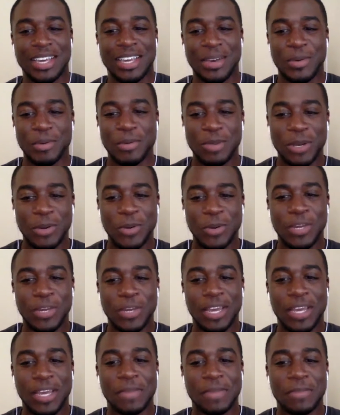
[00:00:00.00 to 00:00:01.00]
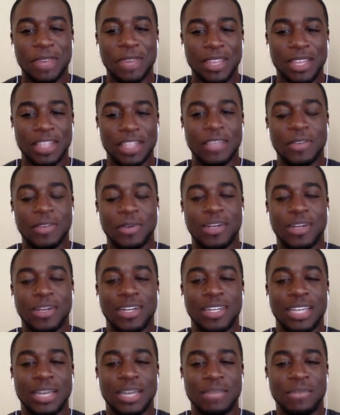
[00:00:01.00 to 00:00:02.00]
would be a cool game, and then you
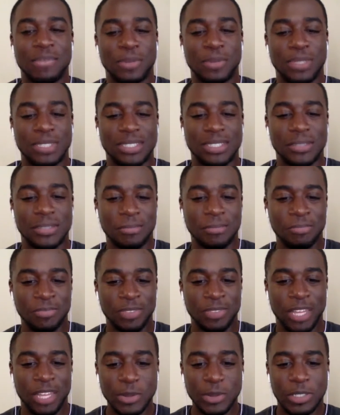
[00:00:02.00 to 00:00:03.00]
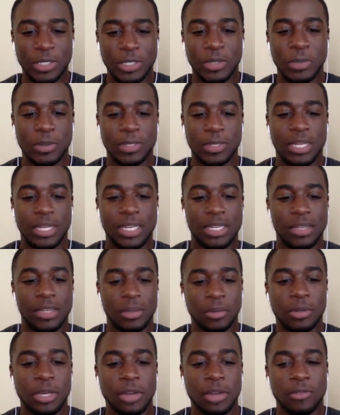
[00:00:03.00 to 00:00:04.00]
created a game for it. So that's really cool. Like
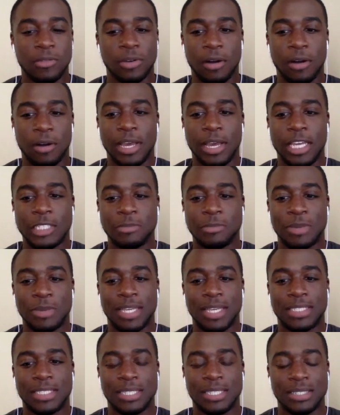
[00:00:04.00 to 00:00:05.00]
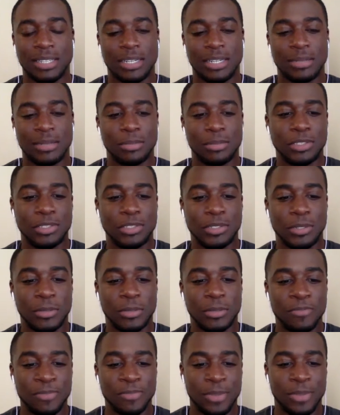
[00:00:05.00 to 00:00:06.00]
you cover all aspects, and I'm pretty
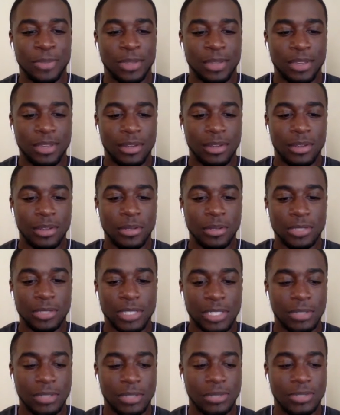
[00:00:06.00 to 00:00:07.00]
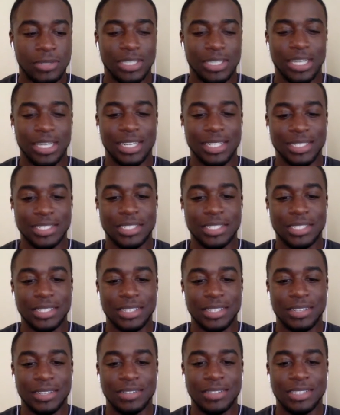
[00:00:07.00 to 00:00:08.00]
sure your skill set is
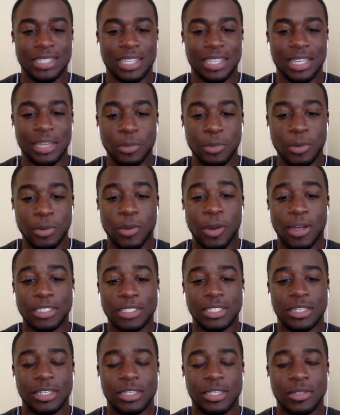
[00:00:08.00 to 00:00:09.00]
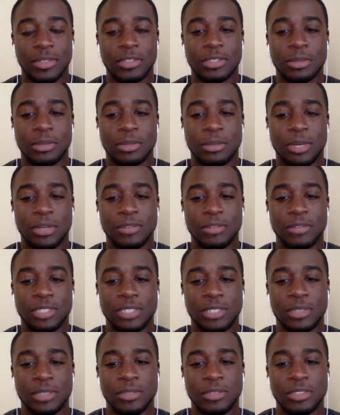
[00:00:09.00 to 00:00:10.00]
it requires a huge amount of
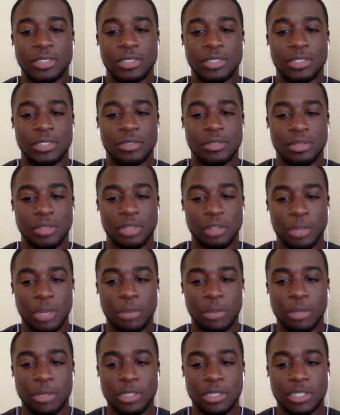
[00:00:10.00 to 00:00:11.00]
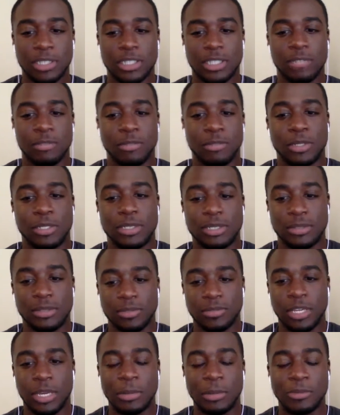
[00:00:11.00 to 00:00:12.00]
skill to be able to touch every piece
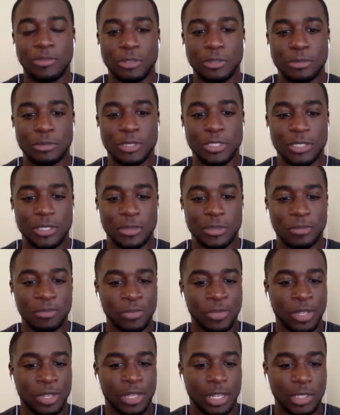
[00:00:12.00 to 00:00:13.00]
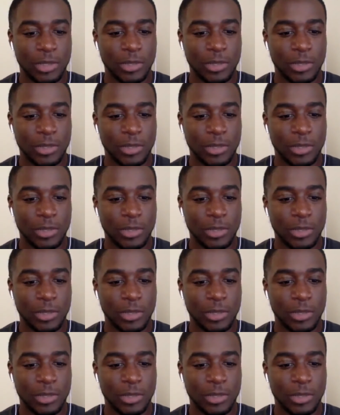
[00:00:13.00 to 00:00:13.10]
of game development. So it's